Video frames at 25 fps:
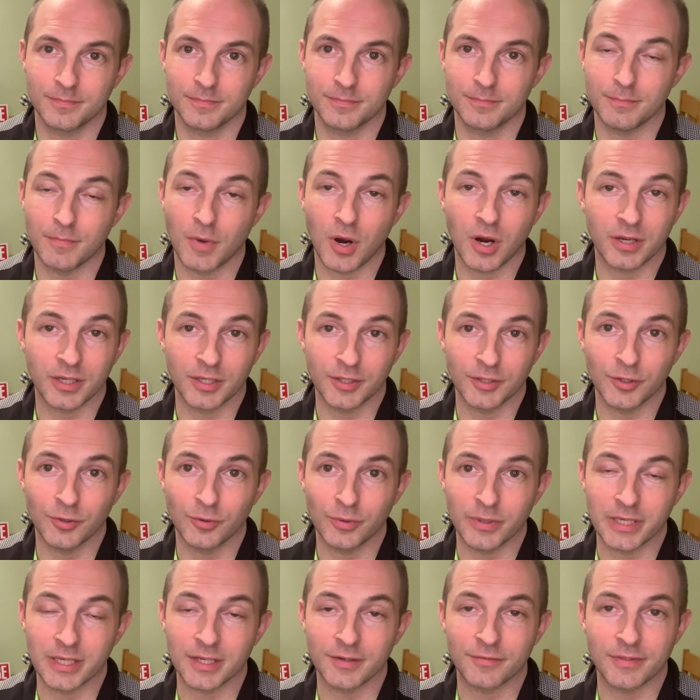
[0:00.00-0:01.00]
market
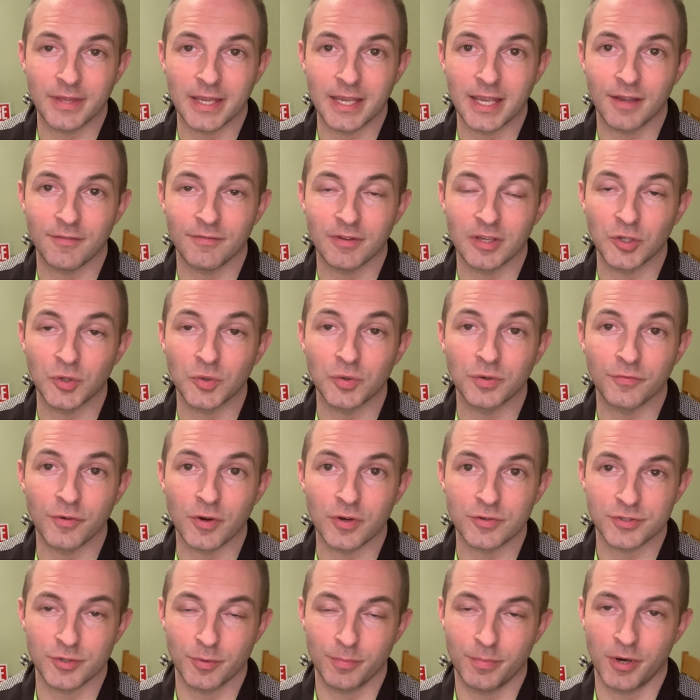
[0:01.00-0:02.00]
you're in if they have a
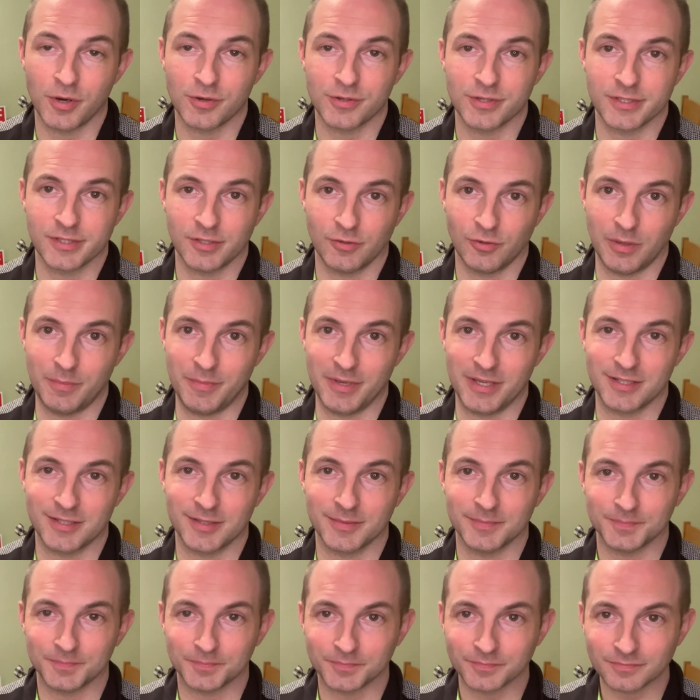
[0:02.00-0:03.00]
universal purchase agreement.
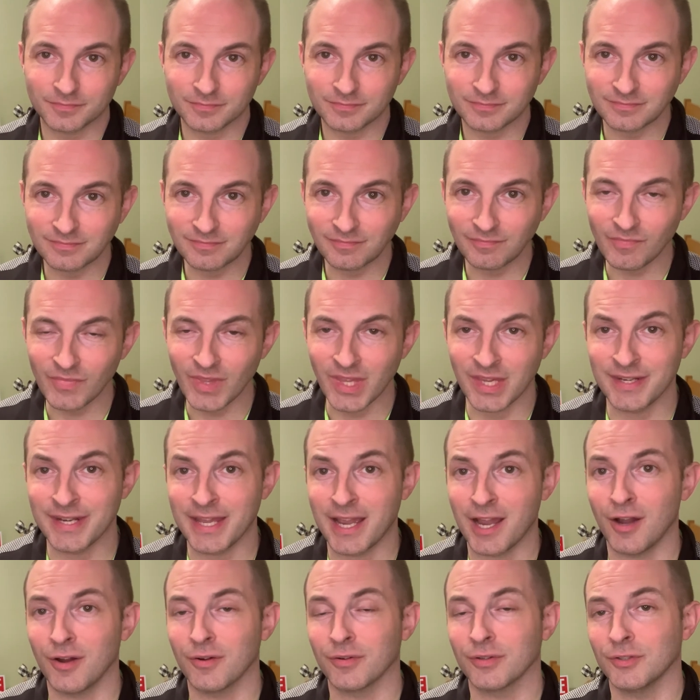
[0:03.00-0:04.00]

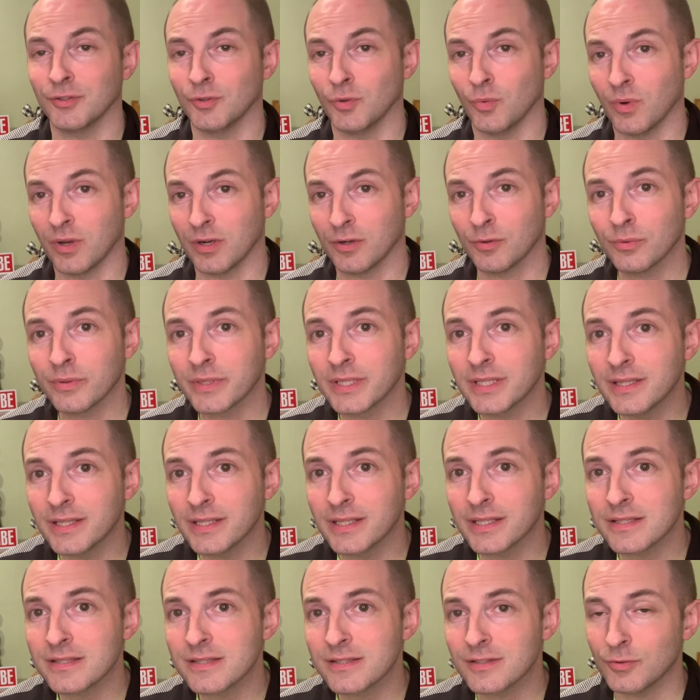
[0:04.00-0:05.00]
Now, you'll want to read
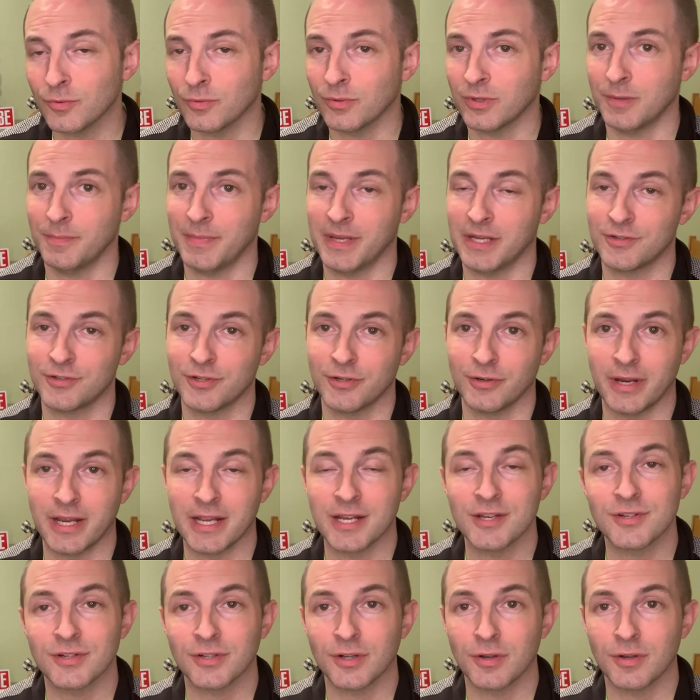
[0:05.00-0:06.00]
this, you'll want to make sure your agent